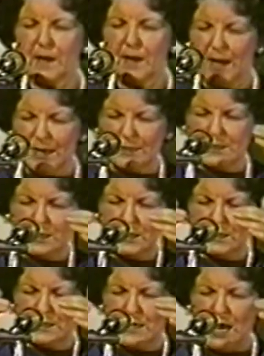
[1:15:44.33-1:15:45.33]
I can see
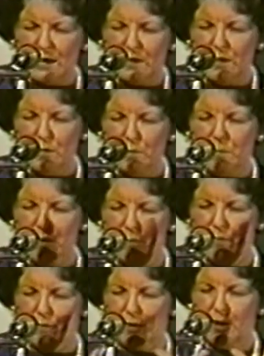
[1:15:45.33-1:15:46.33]
exactly the
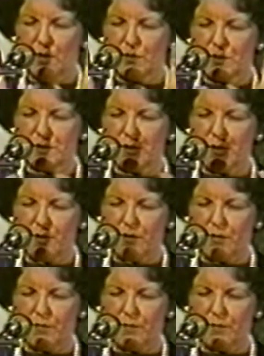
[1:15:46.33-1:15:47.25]
people, the circle.